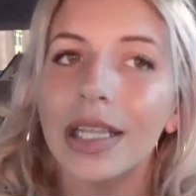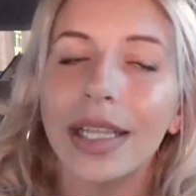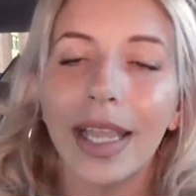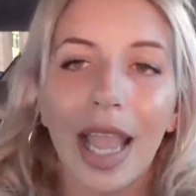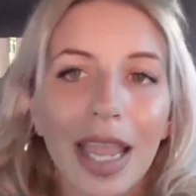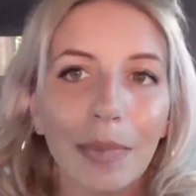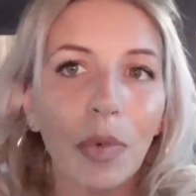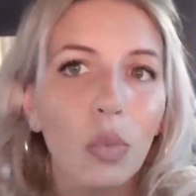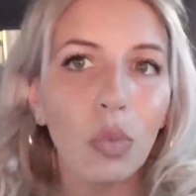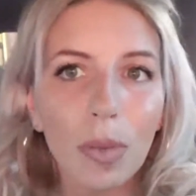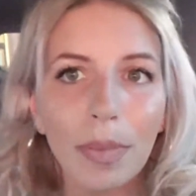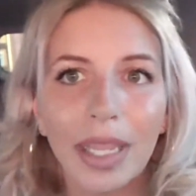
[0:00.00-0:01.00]
Like, I am a
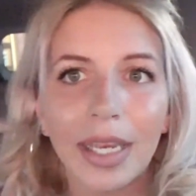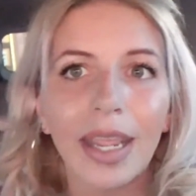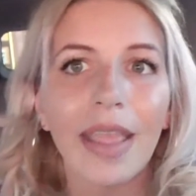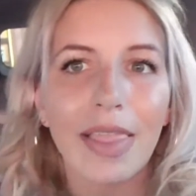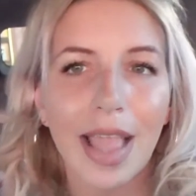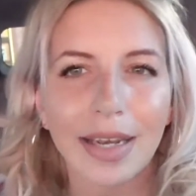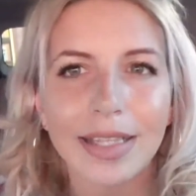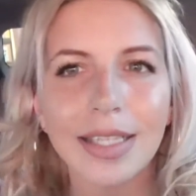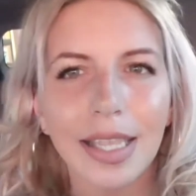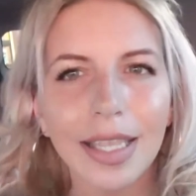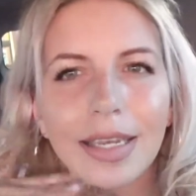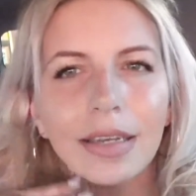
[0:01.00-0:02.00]
woman, and that is
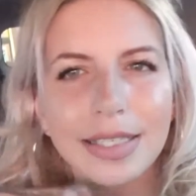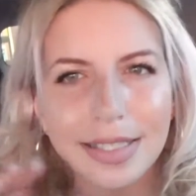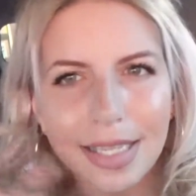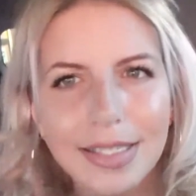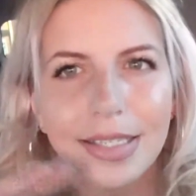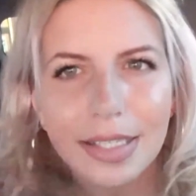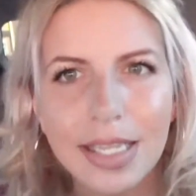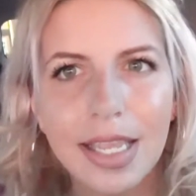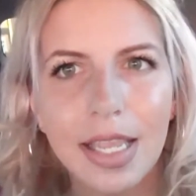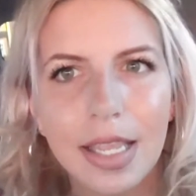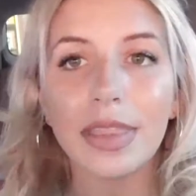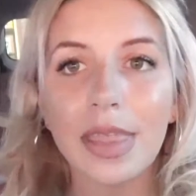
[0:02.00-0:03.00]
like a
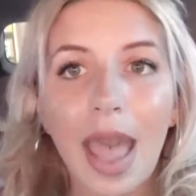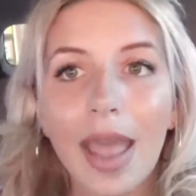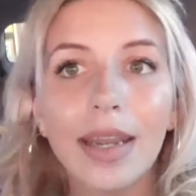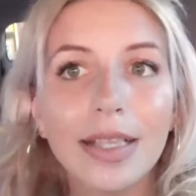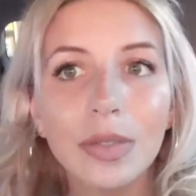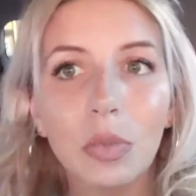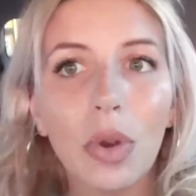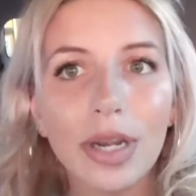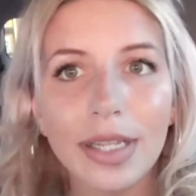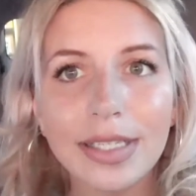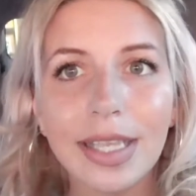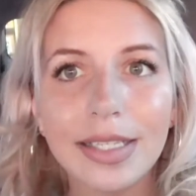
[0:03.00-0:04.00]
necessity. That is one
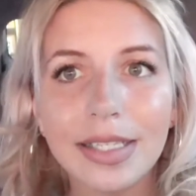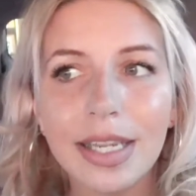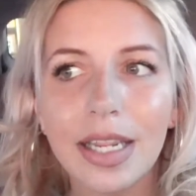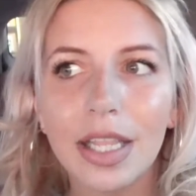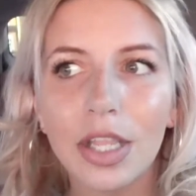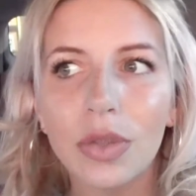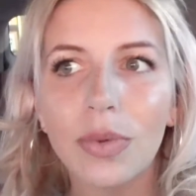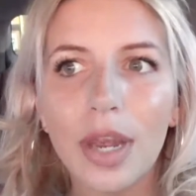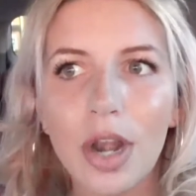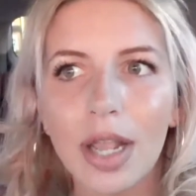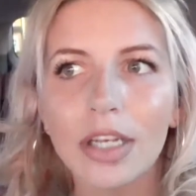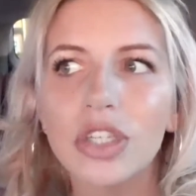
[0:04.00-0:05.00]
necessity that you
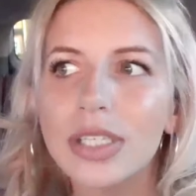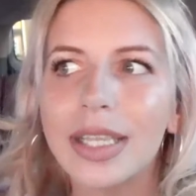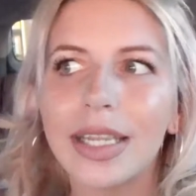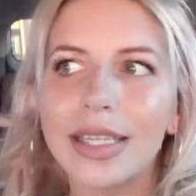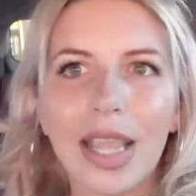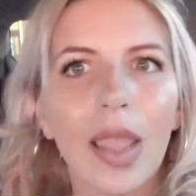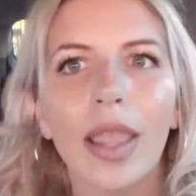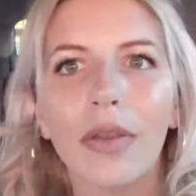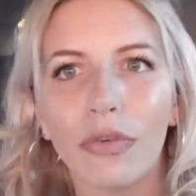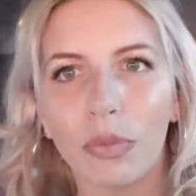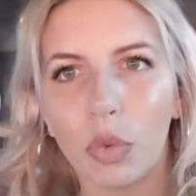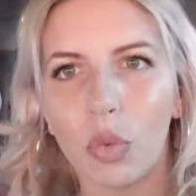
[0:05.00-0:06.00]
cannot just like take
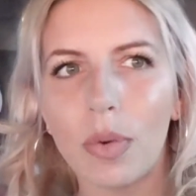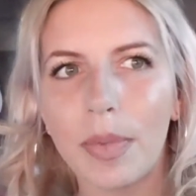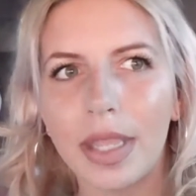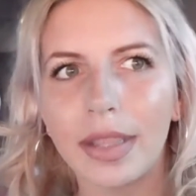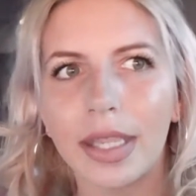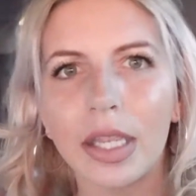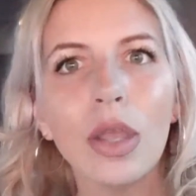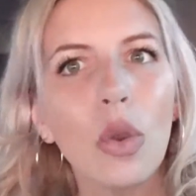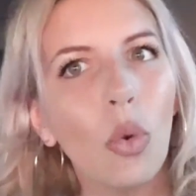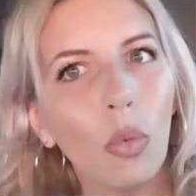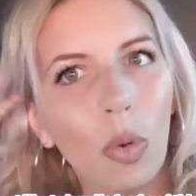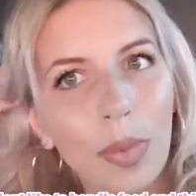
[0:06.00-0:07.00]
from a woman. Like,
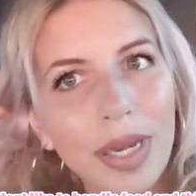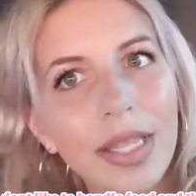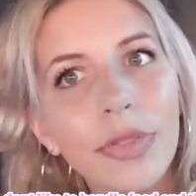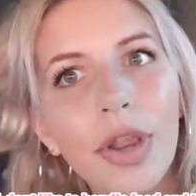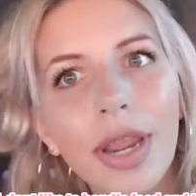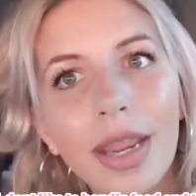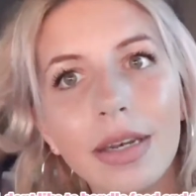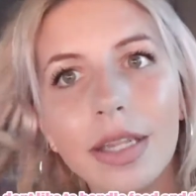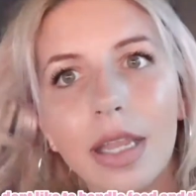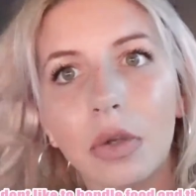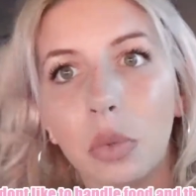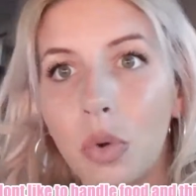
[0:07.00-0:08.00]
women need their hair
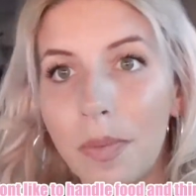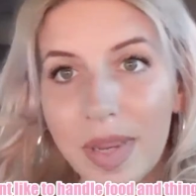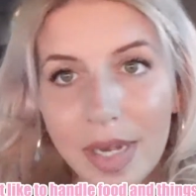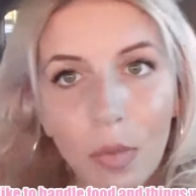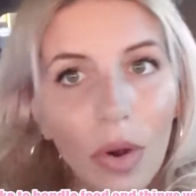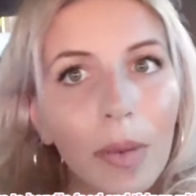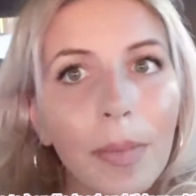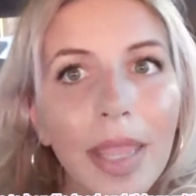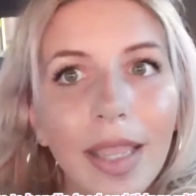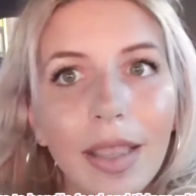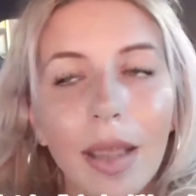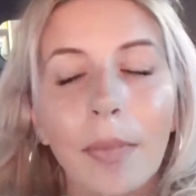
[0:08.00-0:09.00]
done. Women wear
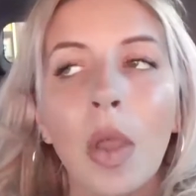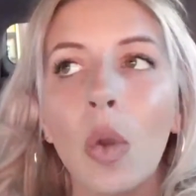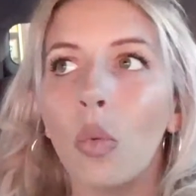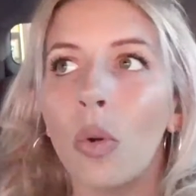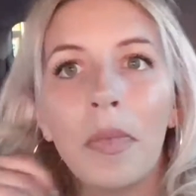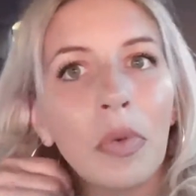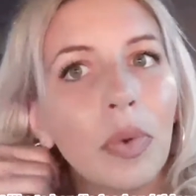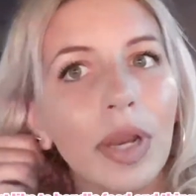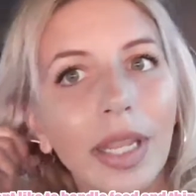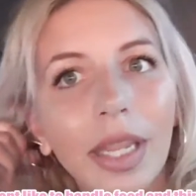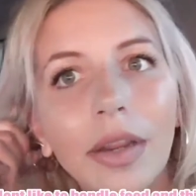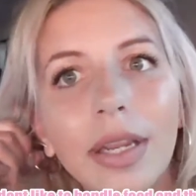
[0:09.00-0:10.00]
makeup. Women
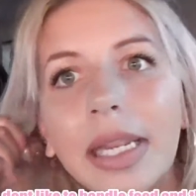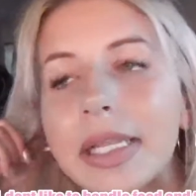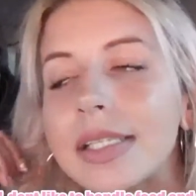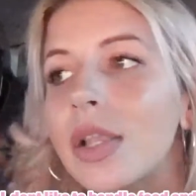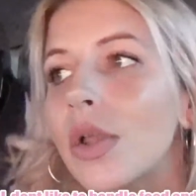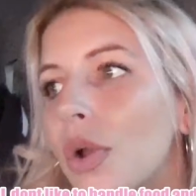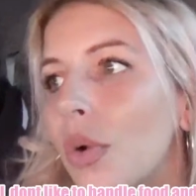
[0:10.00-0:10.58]
wear earrings.